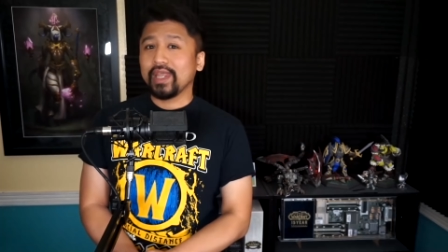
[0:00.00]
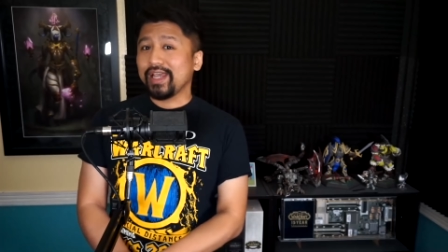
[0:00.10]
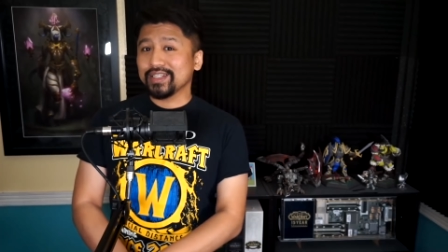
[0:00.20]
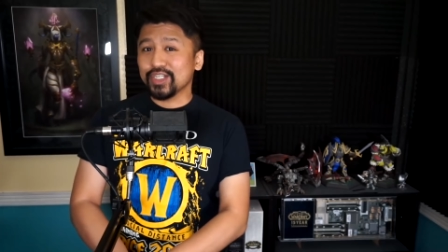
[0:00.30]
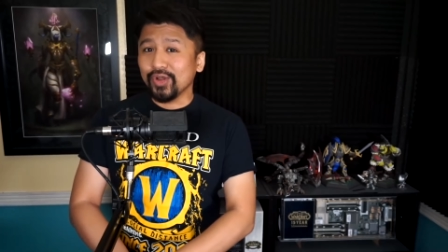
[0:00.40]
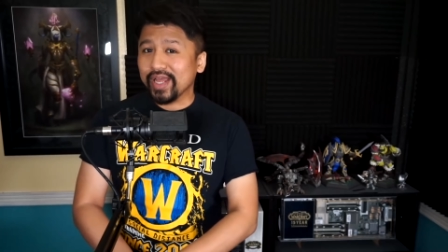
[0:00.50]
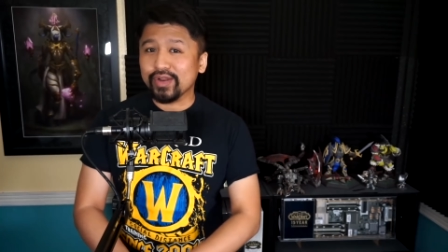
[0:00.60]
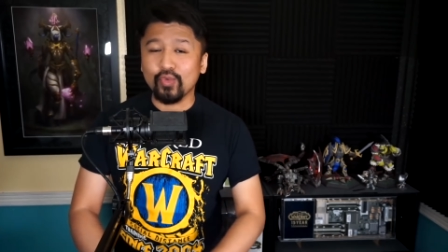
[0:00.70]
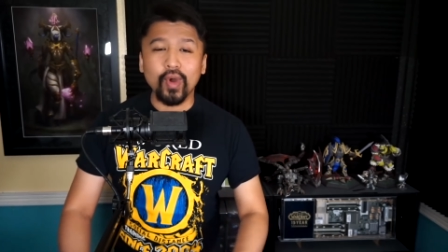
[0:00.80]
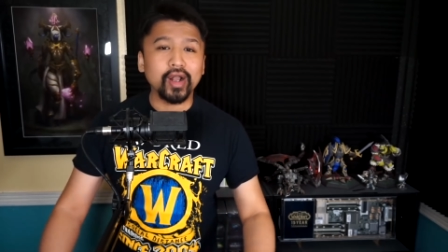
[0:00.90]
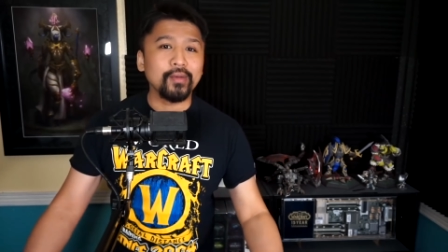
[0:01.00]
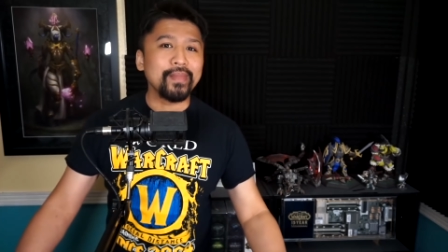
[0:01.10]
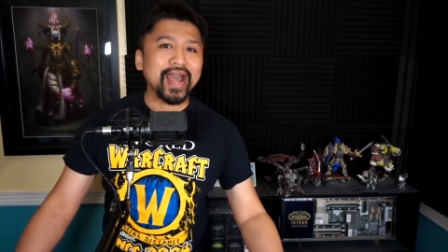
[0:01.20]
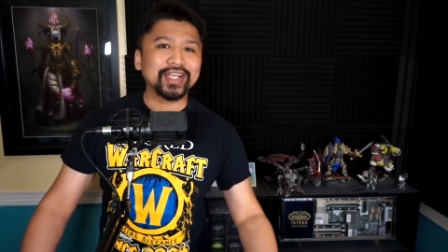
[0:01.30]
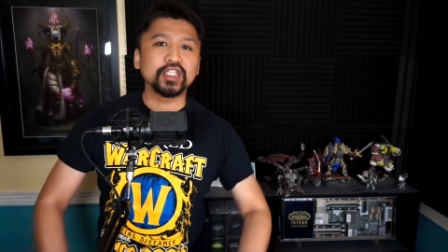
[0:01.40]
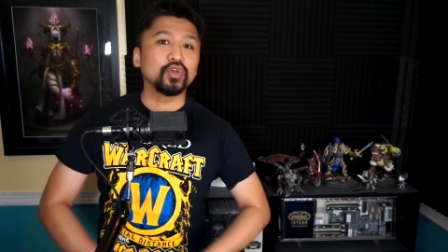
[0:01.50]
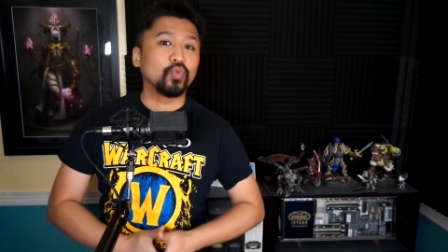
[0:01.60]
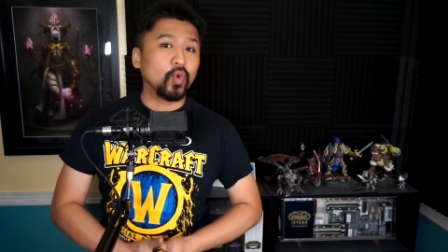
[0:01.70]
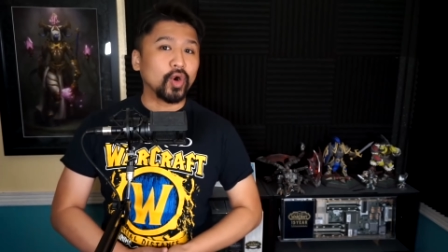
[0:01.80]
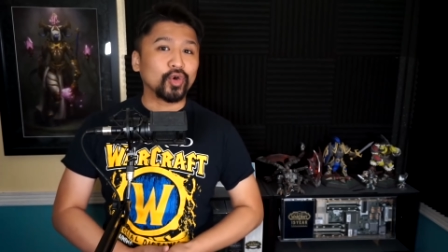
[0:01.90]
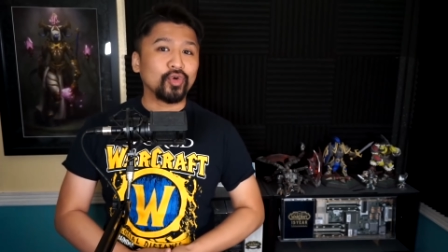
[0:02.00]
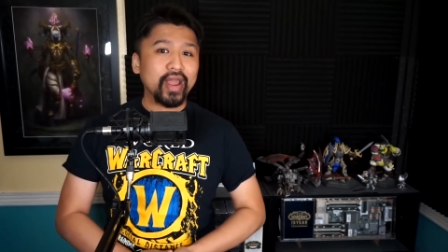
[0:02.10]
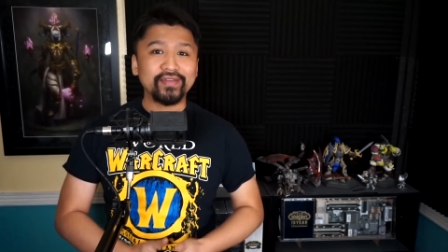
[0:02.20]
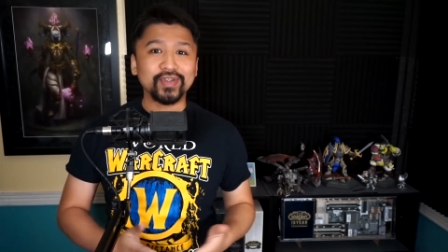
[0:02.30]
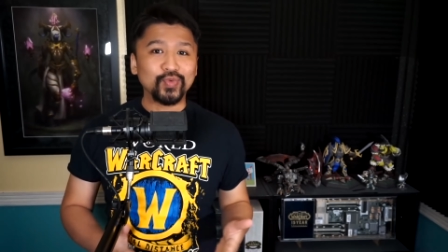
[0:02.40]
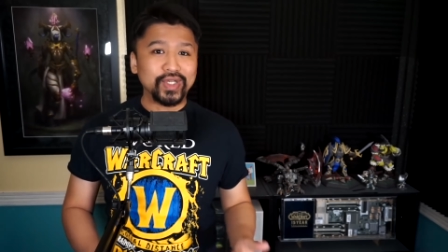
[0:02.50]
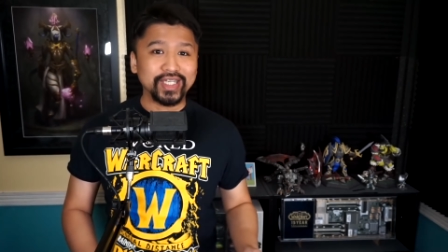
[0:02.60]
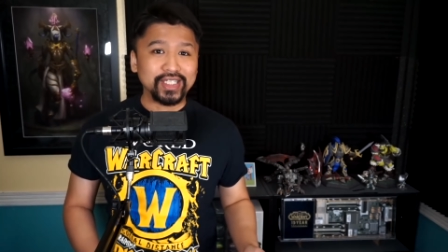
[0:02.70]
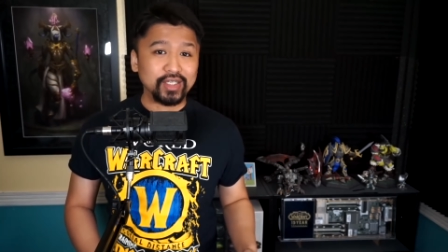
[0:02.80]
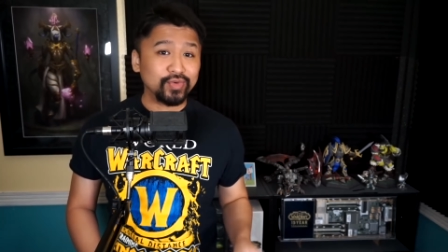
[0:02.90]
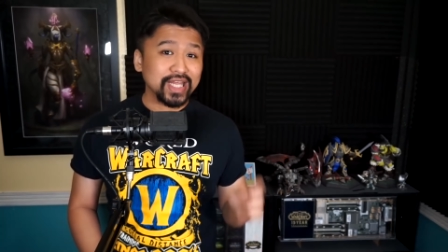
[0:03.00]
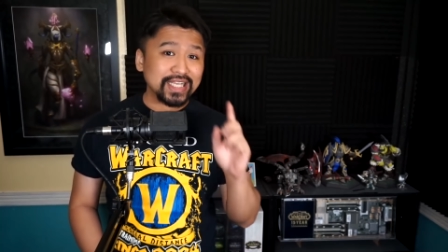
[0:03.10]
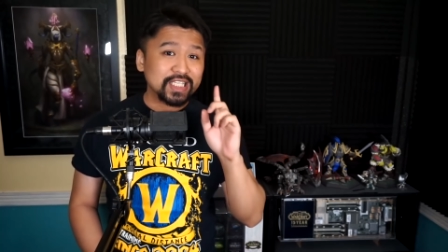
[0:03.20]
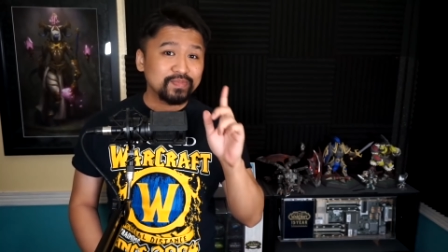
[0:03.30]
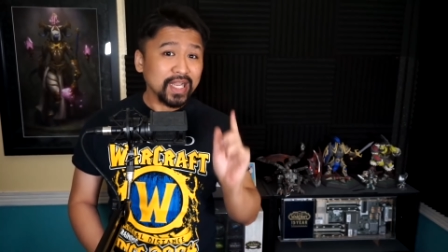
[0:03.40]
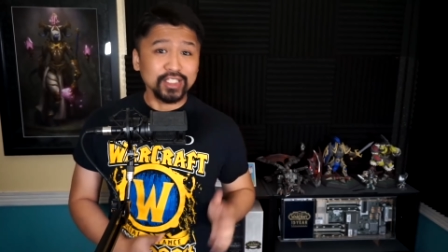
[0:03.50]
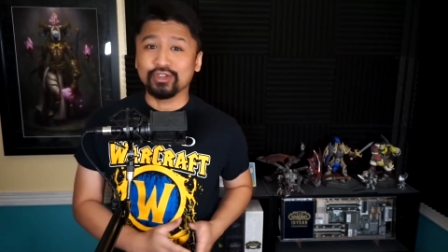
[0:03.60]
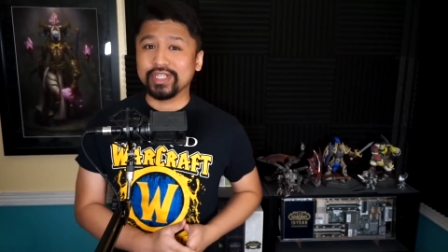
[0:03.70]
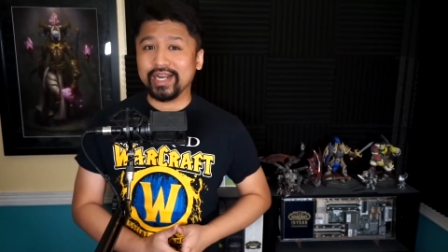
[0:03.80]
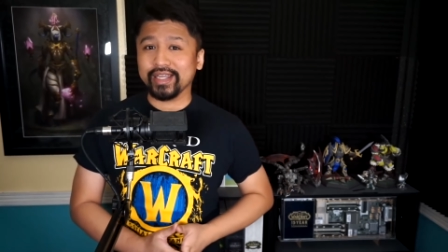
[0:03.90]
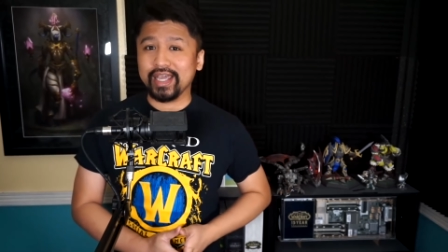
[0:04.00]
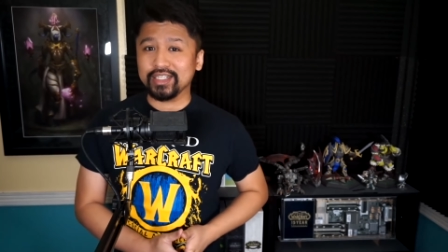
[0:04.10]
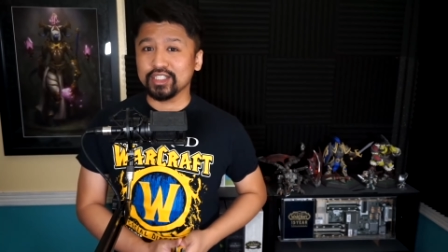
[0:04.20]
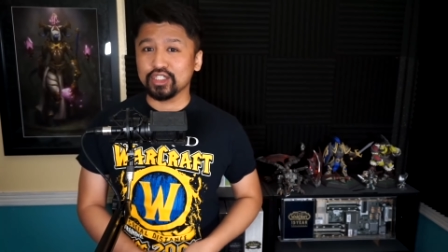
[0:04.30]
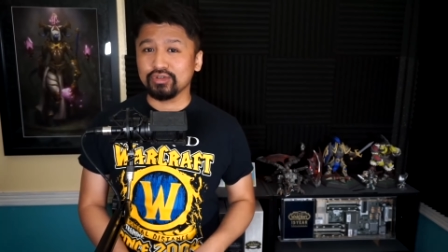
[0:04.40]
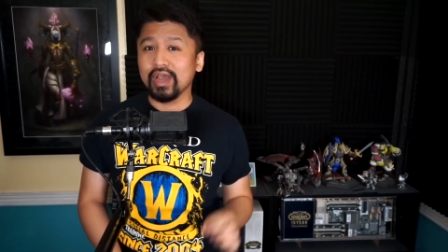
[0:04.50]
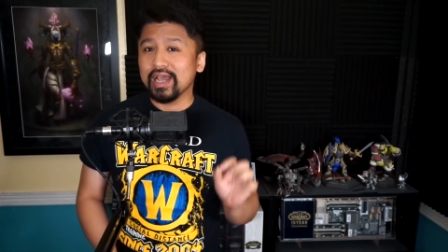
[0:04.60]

Hey, it's Sol, and welcome back to Warcraft Weekly with a special dedication to